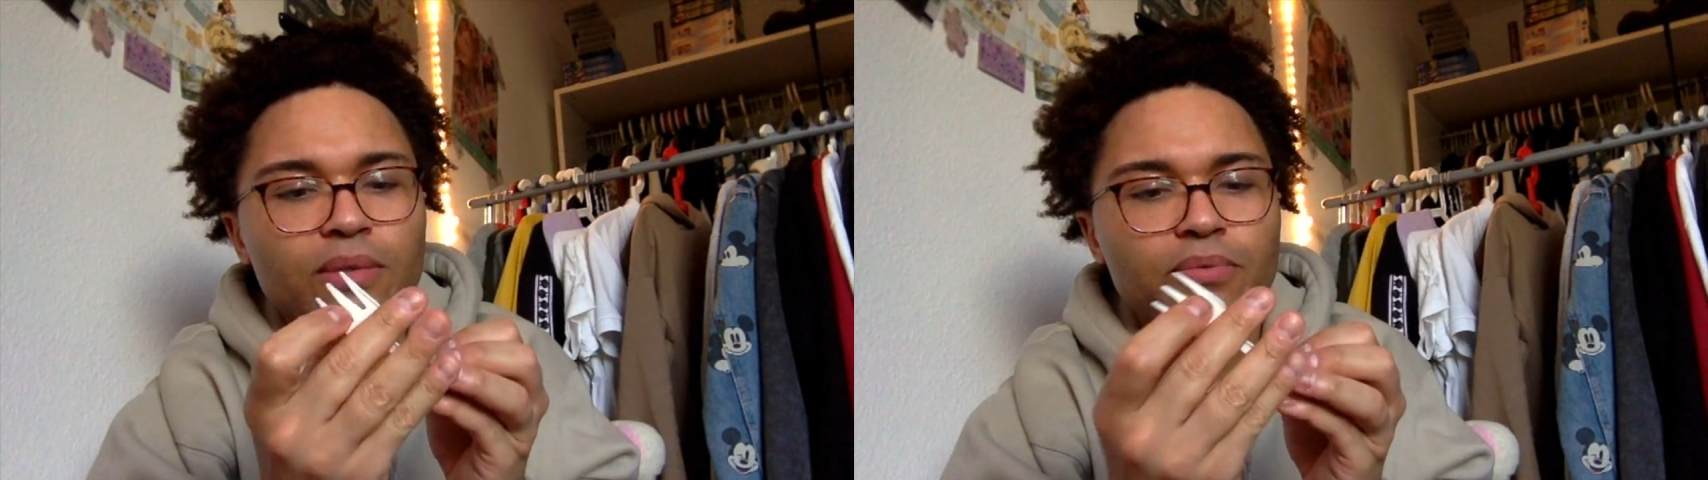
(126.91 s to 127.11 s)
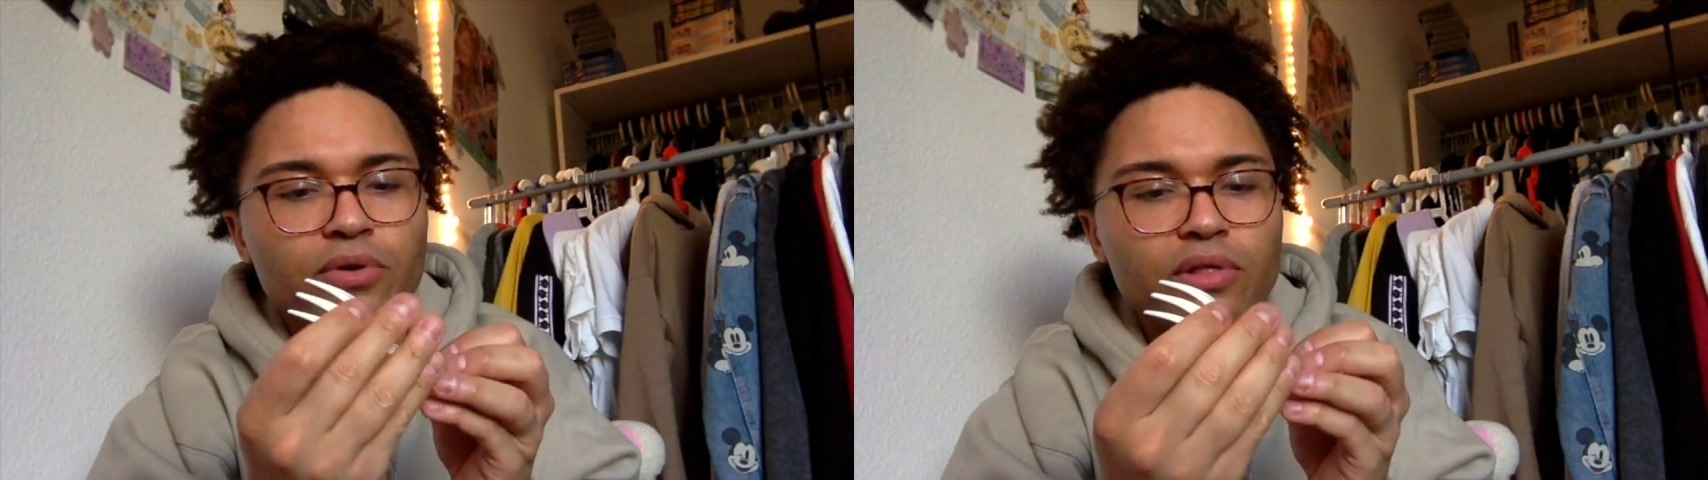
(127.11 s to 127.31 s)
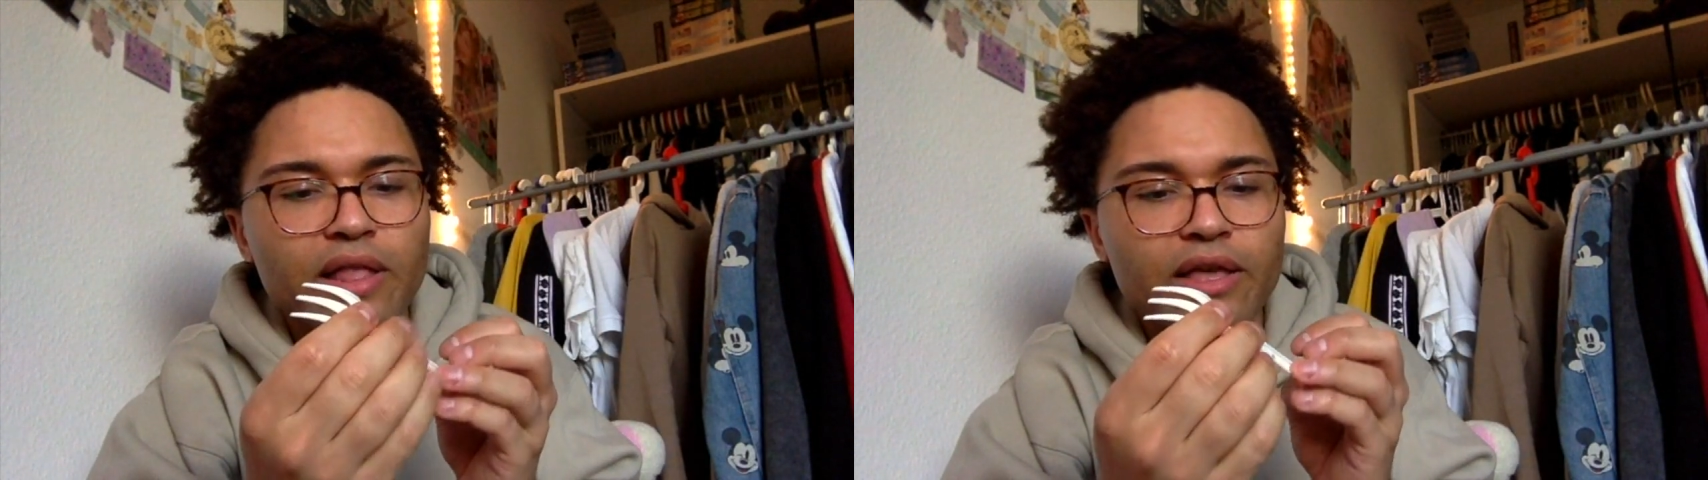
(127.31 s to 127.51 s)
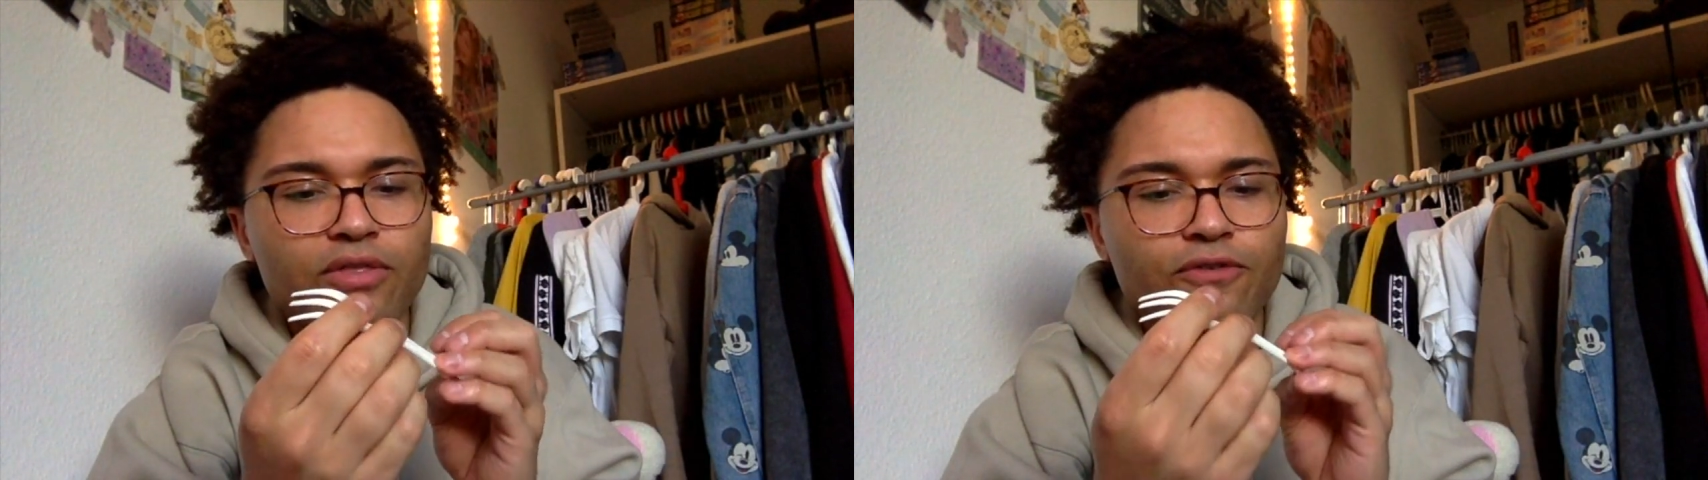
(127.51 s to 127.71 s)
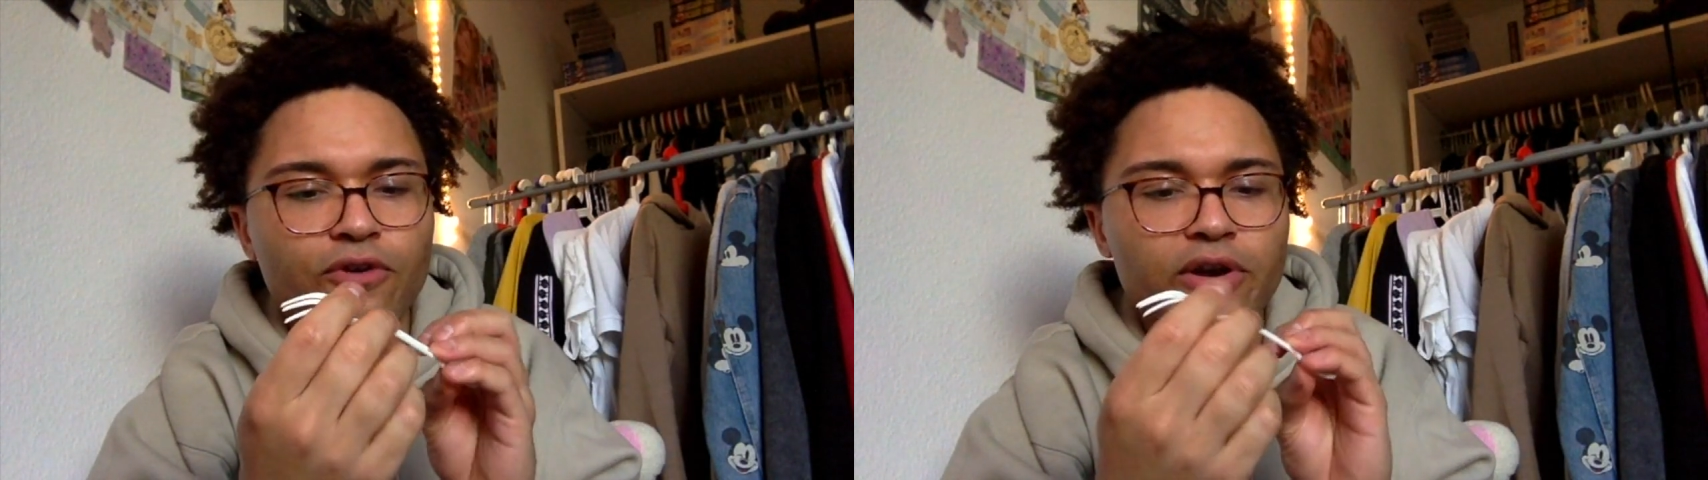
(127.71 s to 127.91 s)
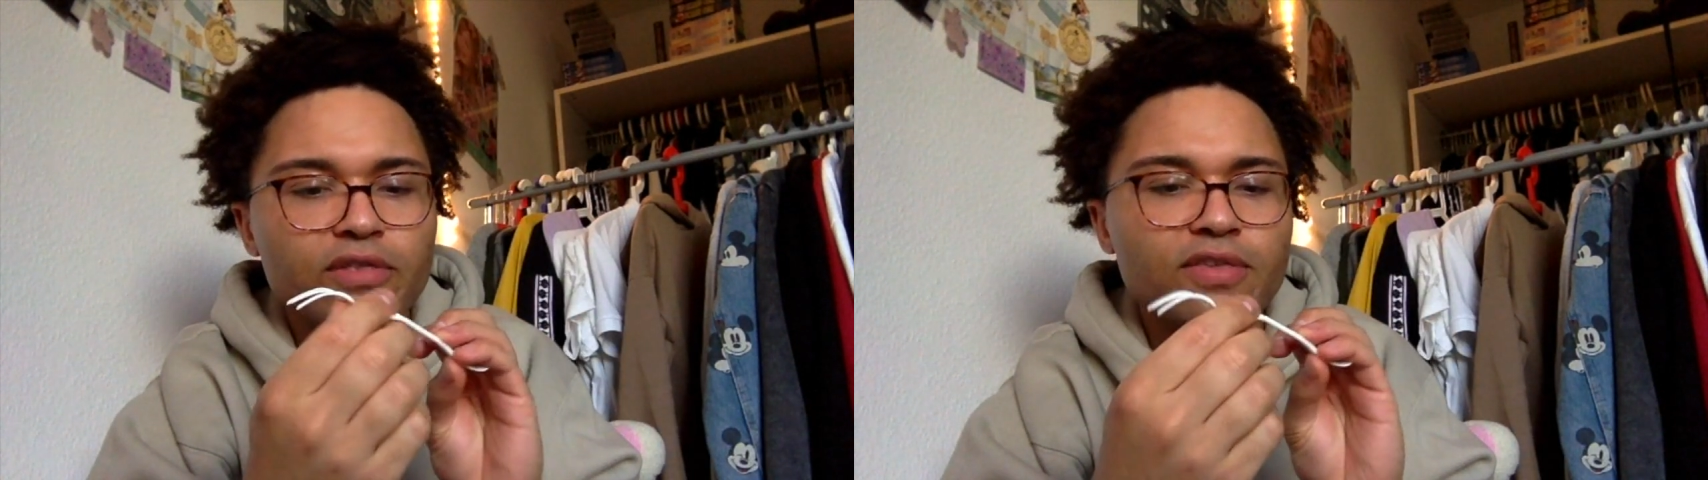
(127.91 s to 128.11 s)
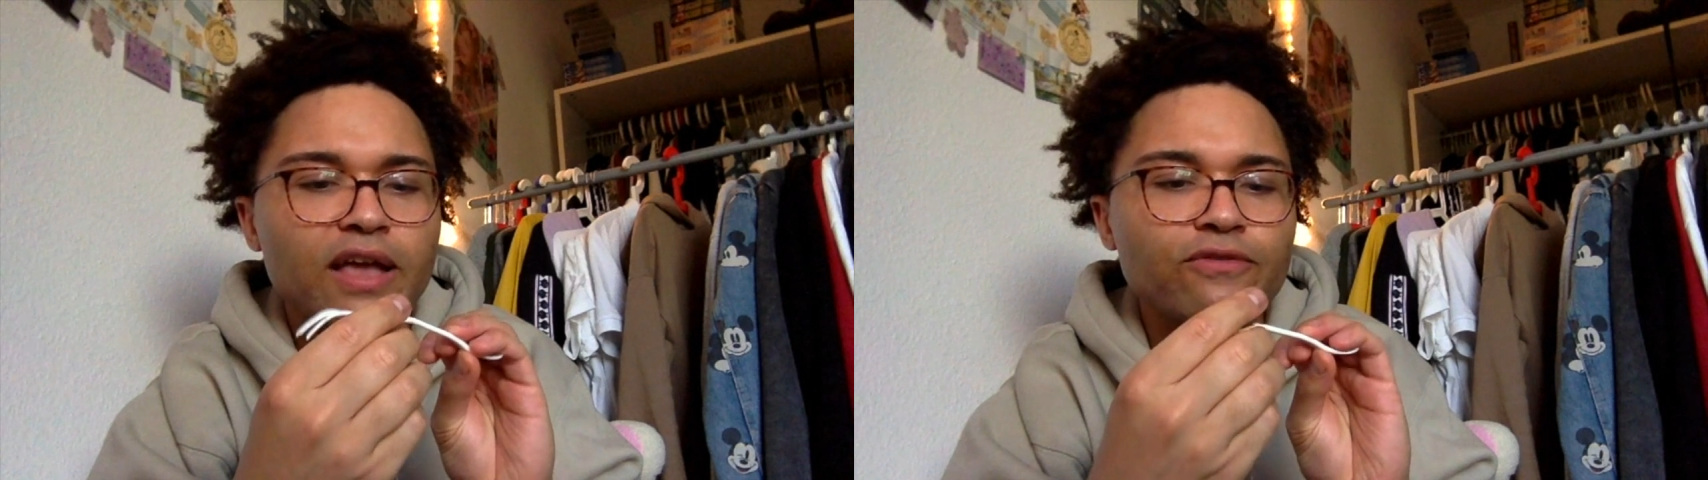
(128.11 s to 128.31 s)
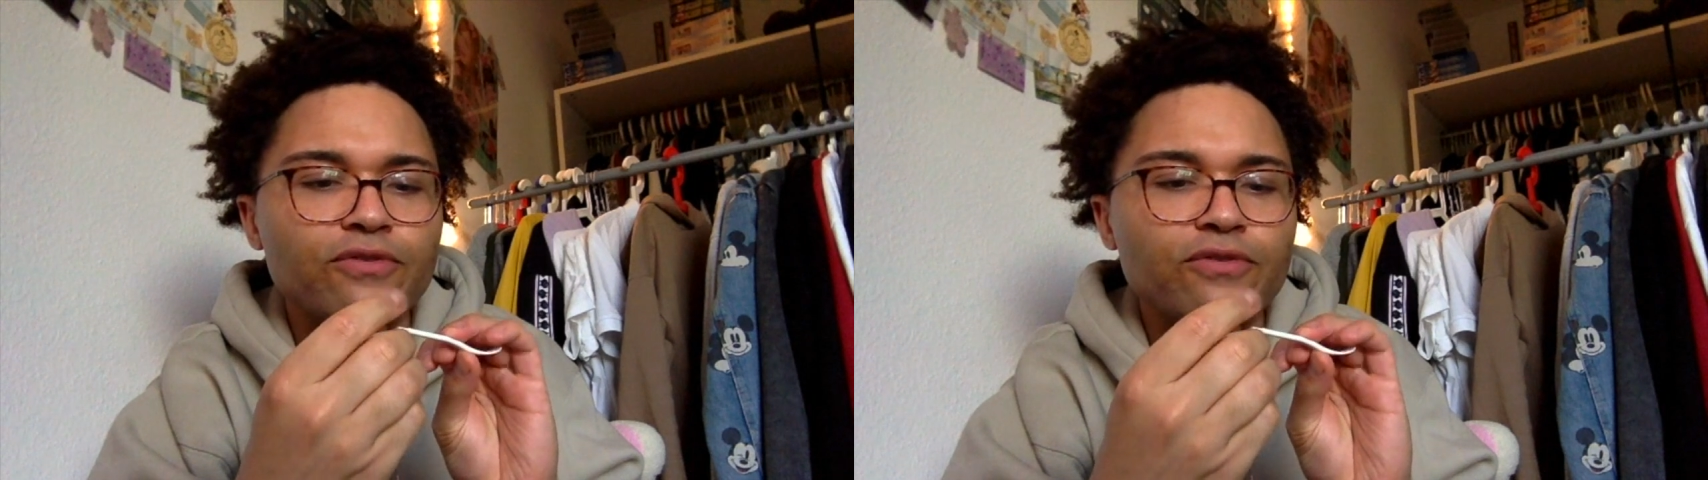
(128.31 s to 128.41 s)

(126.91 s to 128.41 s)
they put like the fork inside.